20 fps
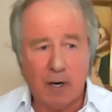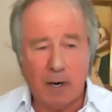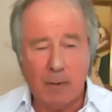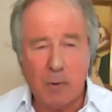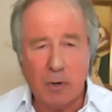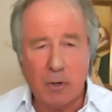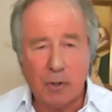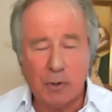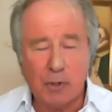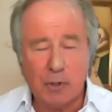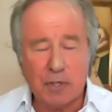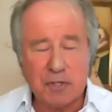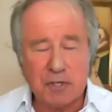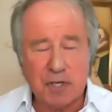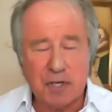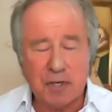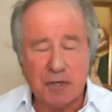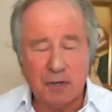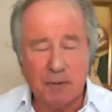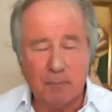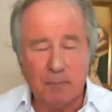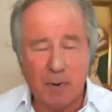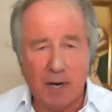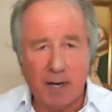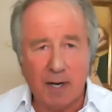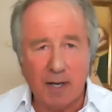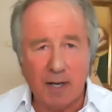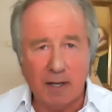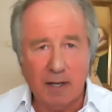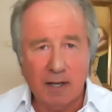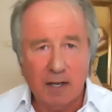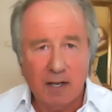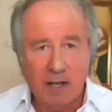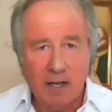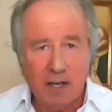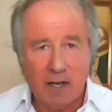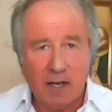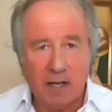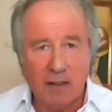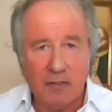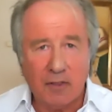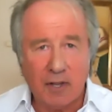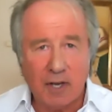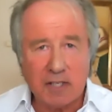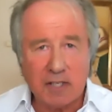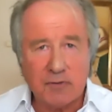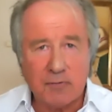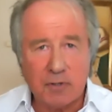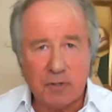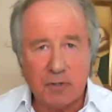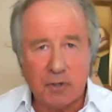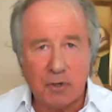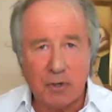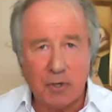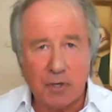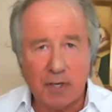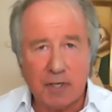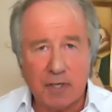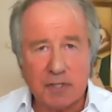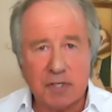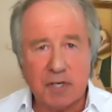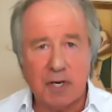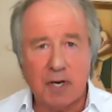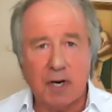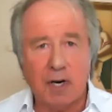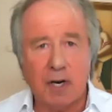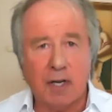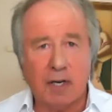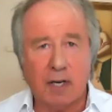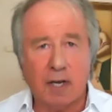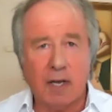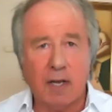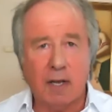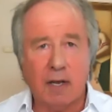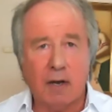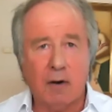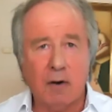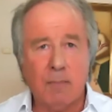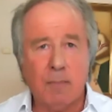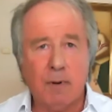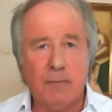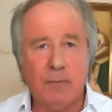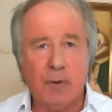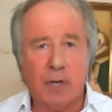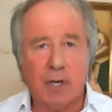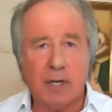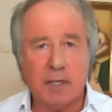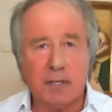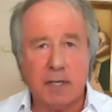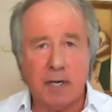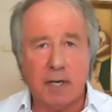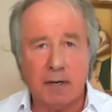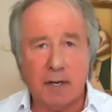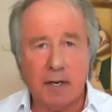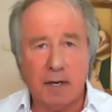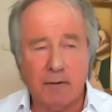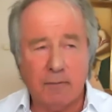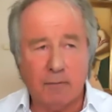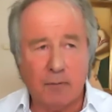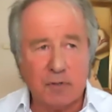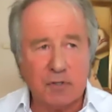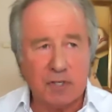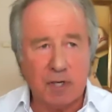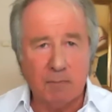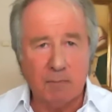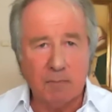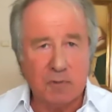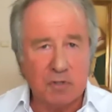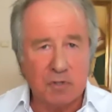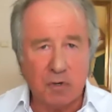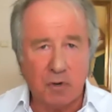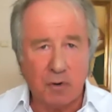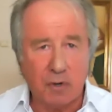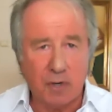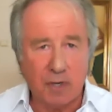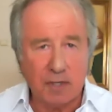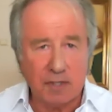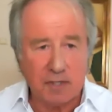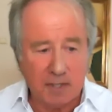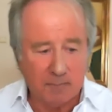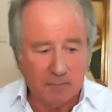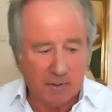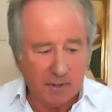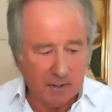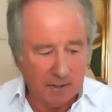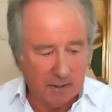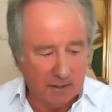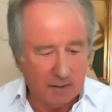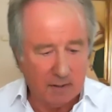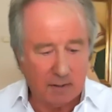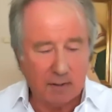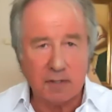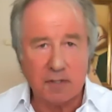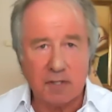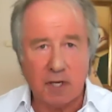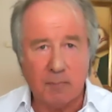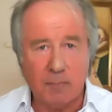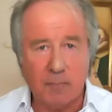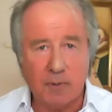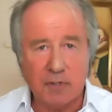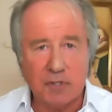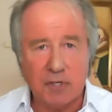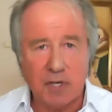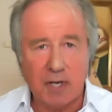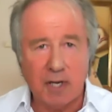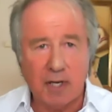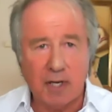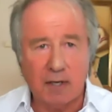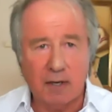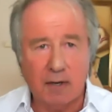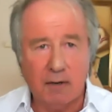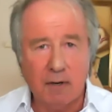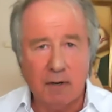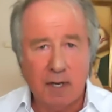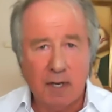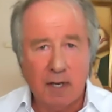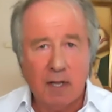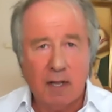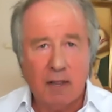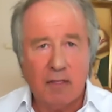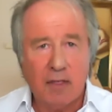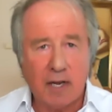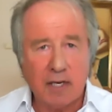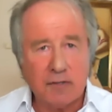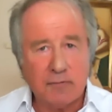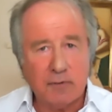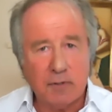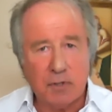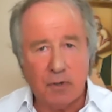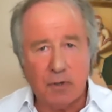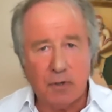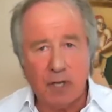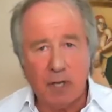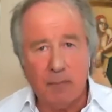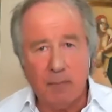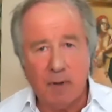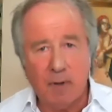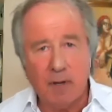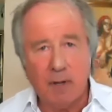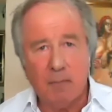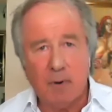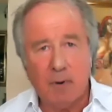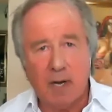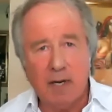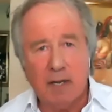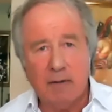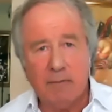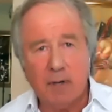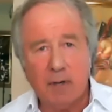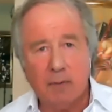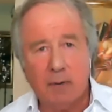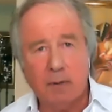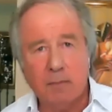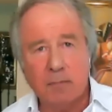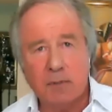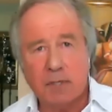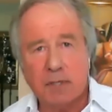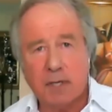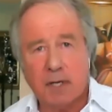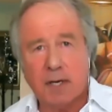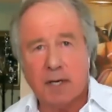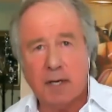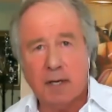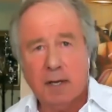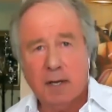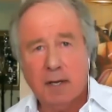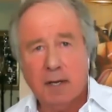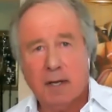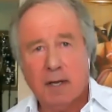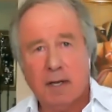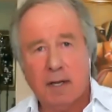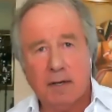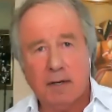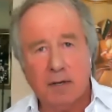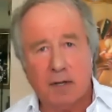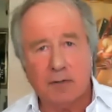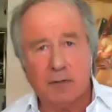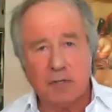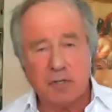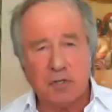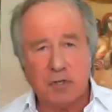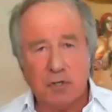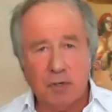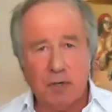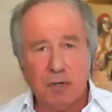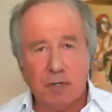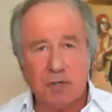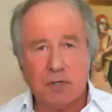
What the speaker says: I'm only going to say goodbye. And thanks for joining us here. And I hope if you get down here for some story or something, you'll look us up and say hello. Yeah. Thanks for joining in my living room today. Not the studio.